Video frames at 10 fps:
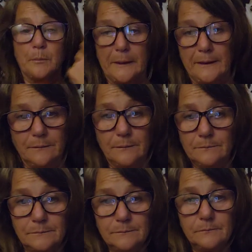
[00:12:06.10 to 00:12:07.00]
to be
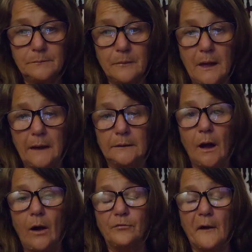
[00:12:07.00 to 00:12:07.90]
an,
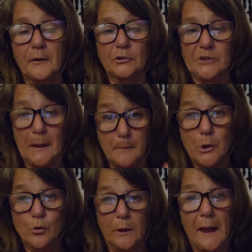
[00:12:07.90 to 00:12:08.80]
a fire sign, but
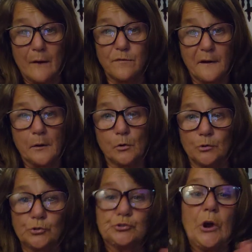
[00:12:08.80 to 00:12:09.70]
you could have fire
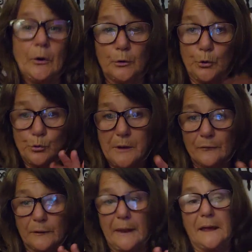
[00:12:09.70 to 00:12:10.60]
in your chart. You
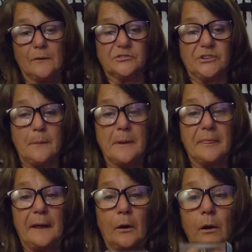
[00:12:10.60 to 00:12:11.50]
definitely have some
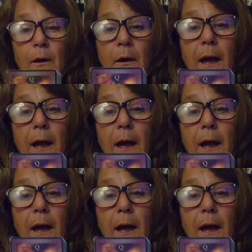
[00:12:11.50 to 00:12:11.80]
in there.